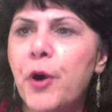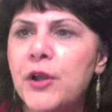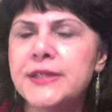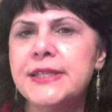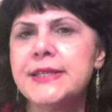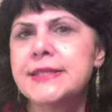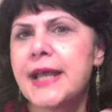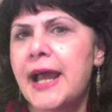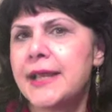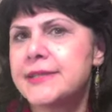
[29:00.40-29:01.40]
politics
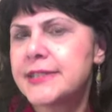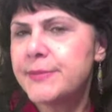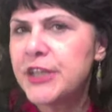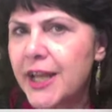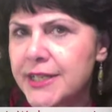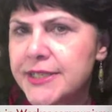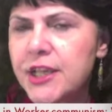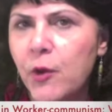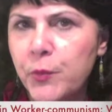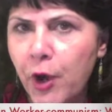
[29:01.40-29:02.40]
and similarity
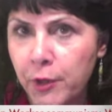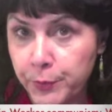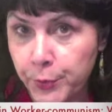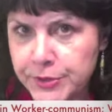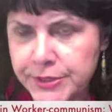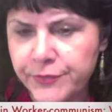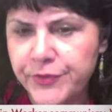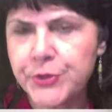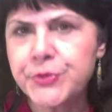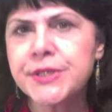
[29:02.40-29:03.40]
of our points of
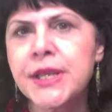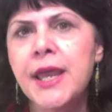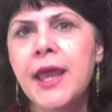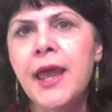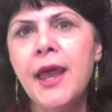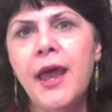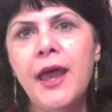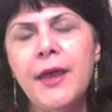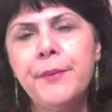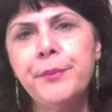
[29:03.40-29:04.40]
views.
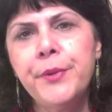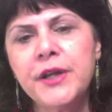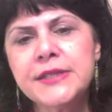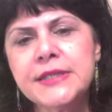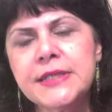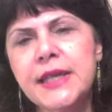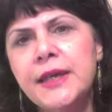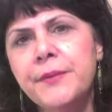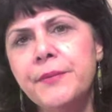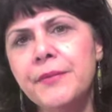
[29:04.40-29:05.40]
Uh, but
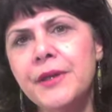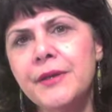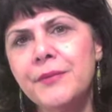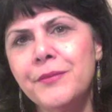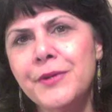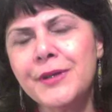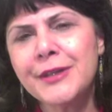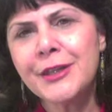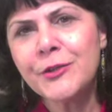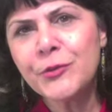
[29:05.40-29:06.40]
um,
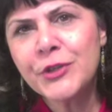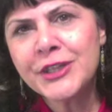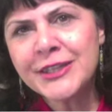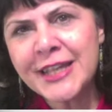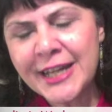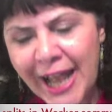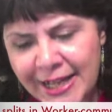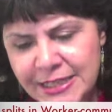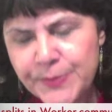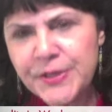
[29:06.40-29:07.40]
there
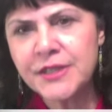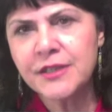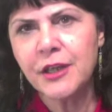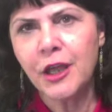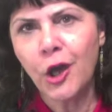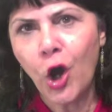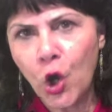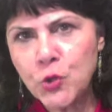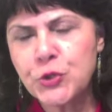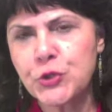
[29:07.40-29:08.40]
has been
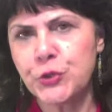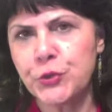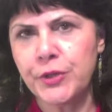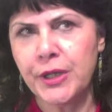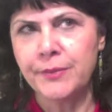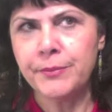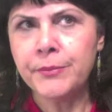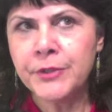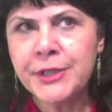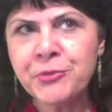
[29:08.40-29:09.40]
also um,
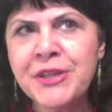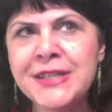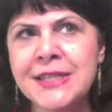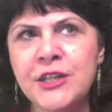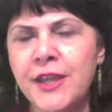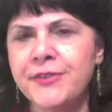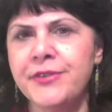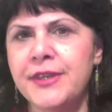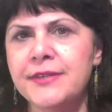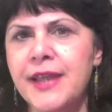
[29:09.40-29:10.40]
the reason I
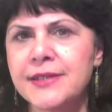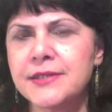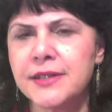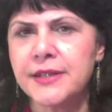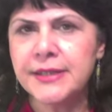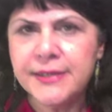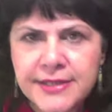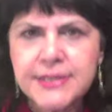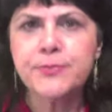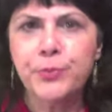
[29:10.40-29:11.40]
think that uh,
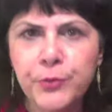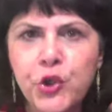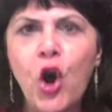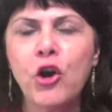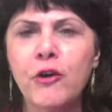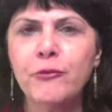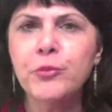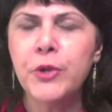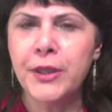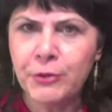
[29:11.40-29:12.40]
this talk of
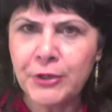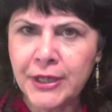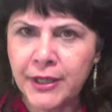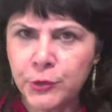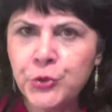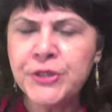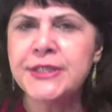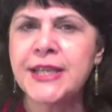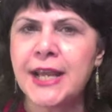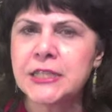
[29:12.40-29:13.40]
uh, uh,
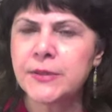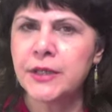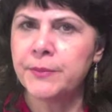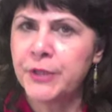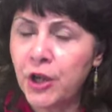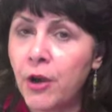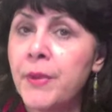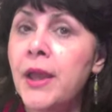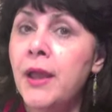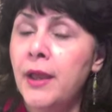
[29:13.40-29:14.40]
unity has uh,
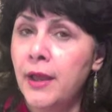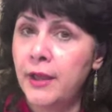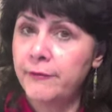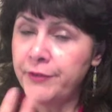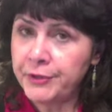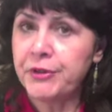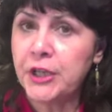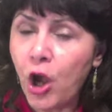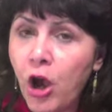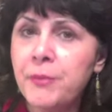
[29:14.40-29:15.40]
become uh, very
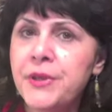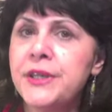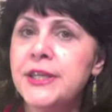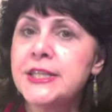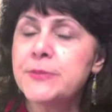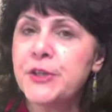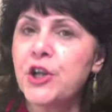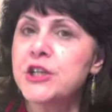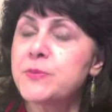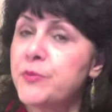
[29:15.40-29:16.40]
common is
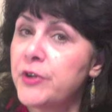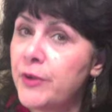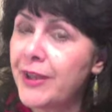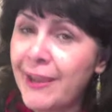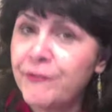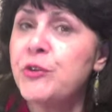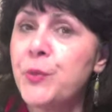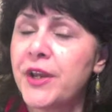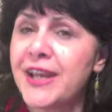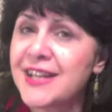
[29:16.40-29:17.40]
because
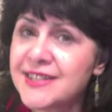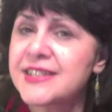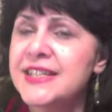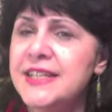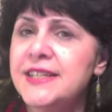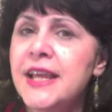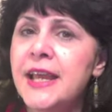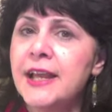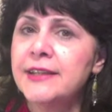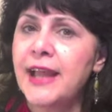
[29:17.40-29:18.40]
everyone has seen
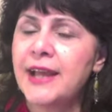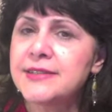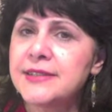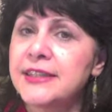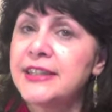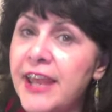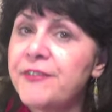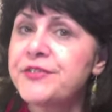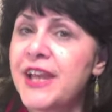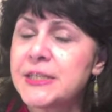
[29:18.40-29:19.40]
that
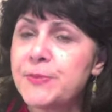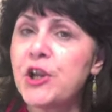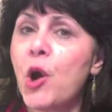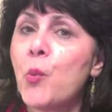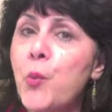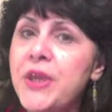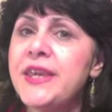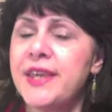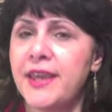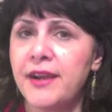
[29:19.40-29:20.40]
left has become
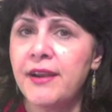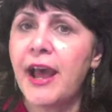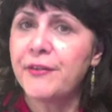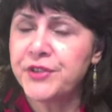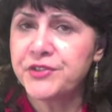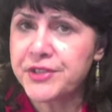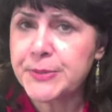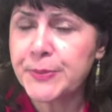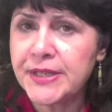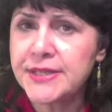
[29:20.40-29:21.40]
weaker after the
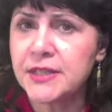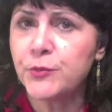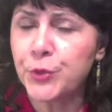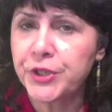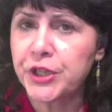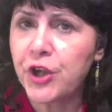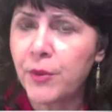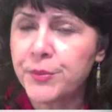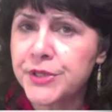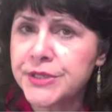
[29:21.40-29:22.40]
splits in worker
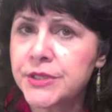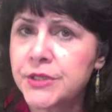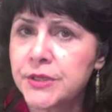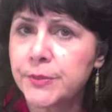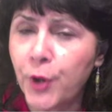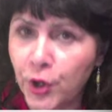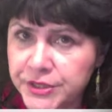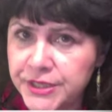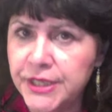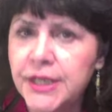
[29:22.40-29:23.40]
communist
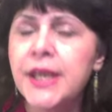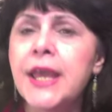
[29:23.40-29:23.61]
party